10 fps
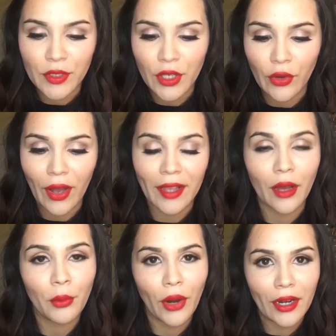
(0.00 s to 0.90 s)
So I
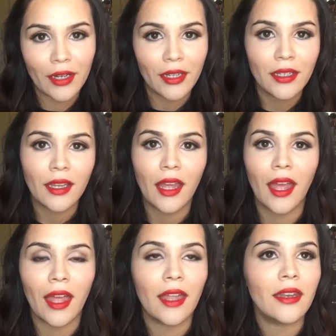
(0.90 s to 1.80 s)
got pregnant,
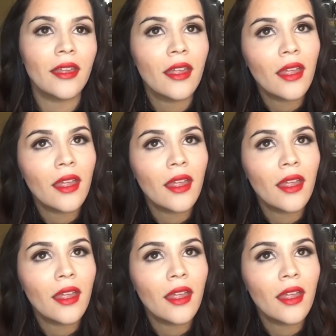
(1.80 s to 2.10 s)
and